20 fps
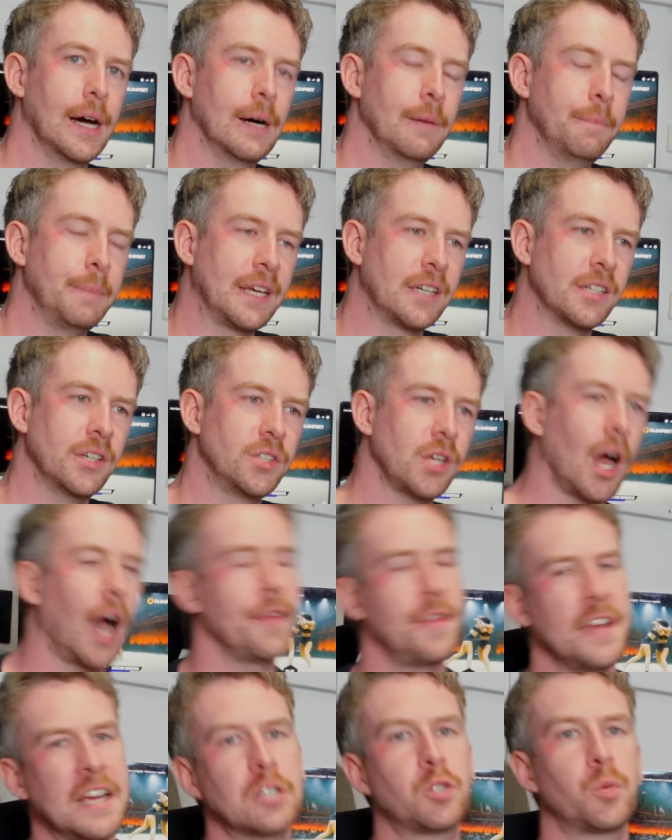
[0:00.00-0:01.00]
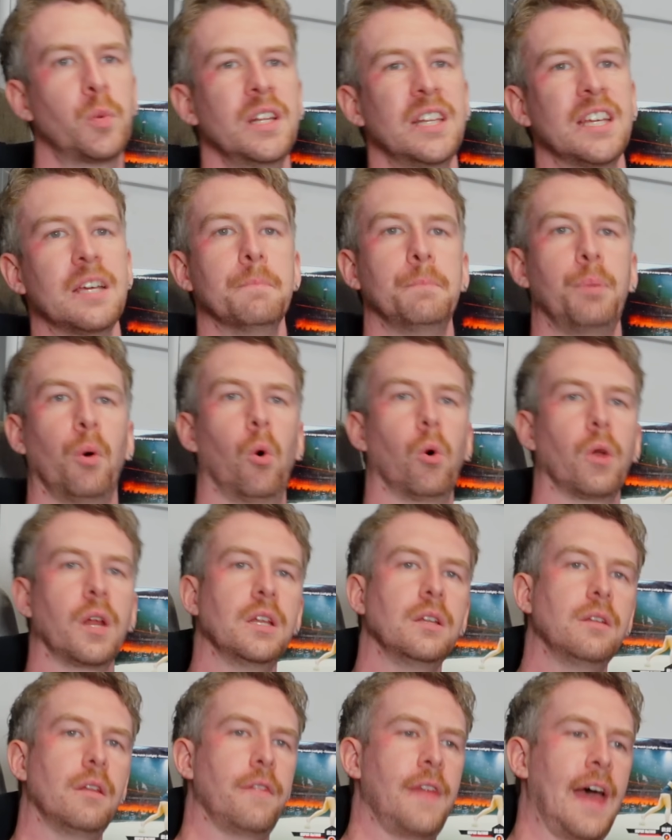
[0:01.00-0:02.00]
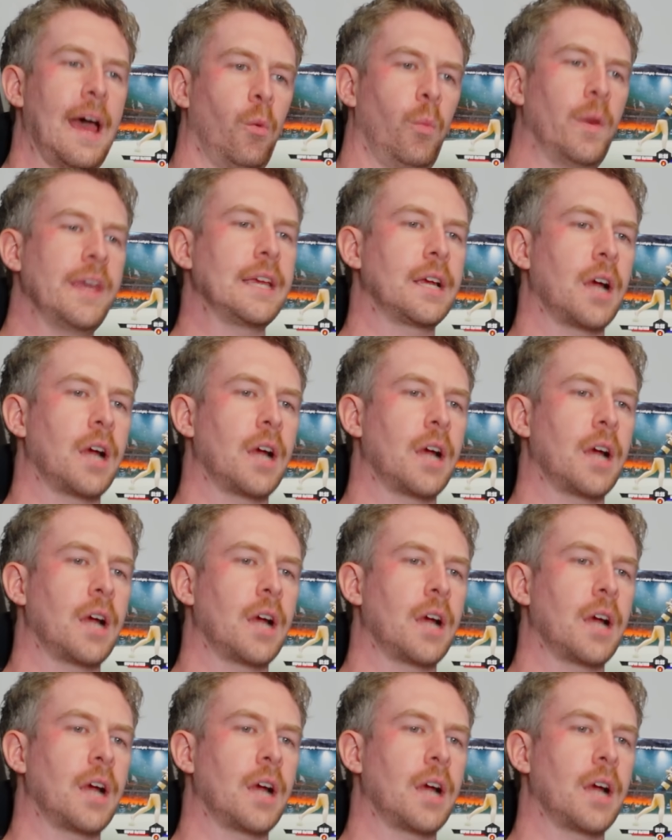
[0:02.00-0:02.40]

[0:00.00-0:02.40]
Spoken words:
because I think it's really important that we